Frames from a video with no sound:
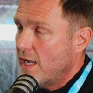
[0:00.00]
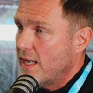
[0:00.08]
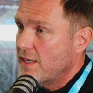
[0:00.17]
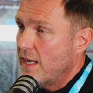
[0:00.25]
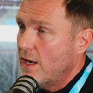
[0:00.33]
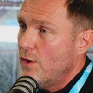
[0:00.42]

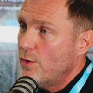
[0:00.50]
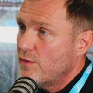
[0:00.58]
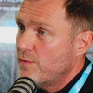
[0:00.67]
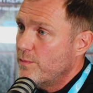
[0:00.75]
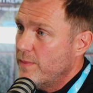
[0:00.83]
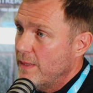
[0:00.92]
Yes. And a lot
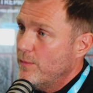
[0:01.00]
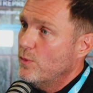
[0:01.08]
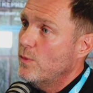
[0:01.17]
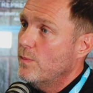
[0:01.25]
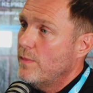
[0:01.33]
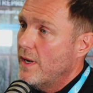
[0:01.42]
of
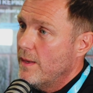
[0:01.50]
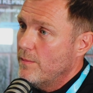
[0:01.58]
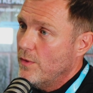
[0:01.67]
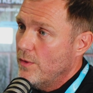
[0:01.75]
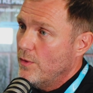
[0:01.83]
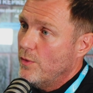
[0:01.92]
people
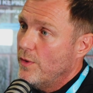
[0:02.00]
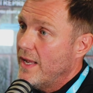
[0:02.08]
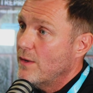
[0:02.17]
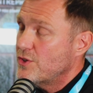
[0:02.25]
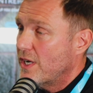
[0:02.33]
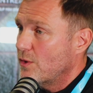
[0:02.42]
on
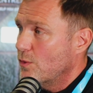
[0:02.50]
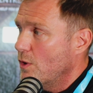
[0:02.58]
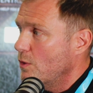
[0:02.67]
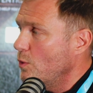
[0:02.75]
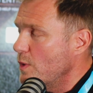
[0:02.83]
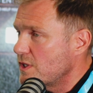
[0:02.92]
our channel
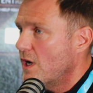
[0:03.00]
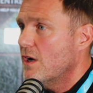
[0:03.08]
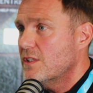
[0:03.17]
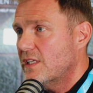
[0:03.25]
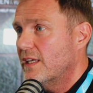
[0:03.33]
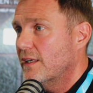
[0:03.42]
are always
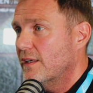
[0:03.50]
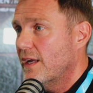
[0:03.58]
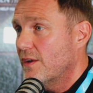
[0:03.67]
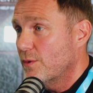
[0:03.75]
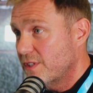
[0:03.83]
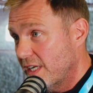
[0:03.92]
asking,
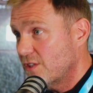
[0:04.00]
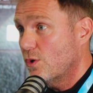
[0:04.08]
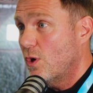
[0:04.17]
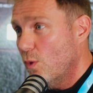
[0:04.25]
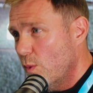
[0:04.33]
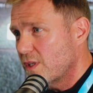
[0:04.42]
and on
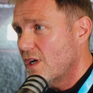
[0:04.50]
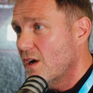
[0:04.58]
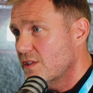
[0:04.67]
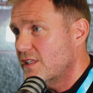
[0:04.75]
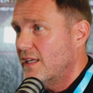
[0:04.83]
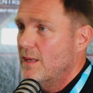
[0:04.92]
TikTok are always
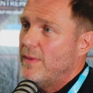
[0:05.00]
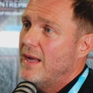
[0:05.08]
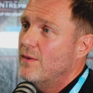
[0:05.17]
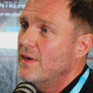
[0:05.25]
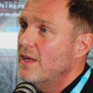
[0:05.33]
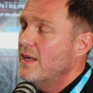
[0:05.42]
asking
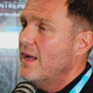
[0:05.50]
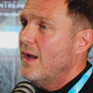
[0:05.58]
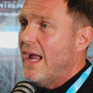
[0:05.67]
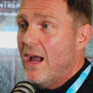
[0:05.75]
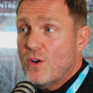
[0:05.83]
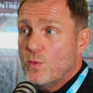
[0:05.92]
about,
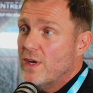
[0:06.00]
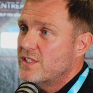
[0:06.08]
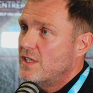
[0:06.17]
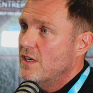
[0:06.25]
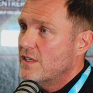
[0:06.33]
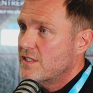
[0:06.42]
how do I
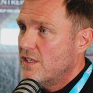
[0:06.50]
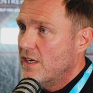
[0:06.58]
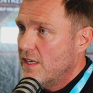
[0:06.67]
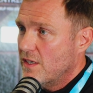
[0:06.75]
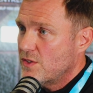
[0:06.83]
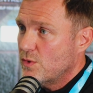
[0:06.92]
start a
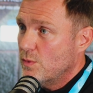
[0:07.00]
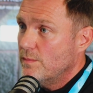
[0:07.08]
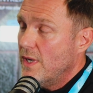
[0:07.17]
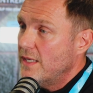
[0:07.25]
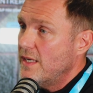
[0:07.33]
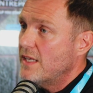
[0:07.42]
side hustle?
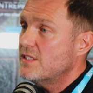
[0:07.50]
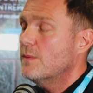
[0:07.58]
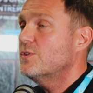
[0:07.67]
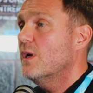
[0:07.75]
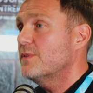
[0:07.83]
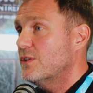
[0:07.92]
Mm-hmm. And
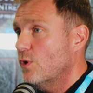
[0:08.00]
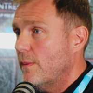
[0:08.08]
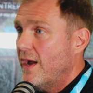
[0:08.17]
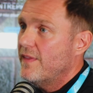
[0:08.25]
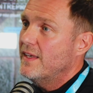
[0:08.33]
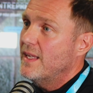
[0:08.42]
sometimes they talk
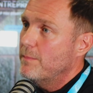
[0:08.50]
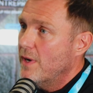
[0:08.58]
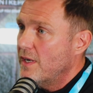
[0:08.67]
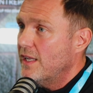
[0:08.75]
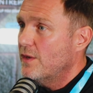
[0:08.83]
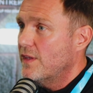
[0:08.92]
about how they need
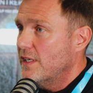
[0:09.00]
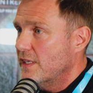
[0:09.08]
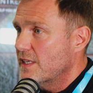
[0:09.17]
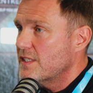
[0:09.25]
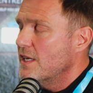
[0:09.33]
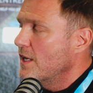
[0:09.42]
money and they
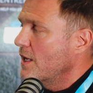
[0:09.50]
need this.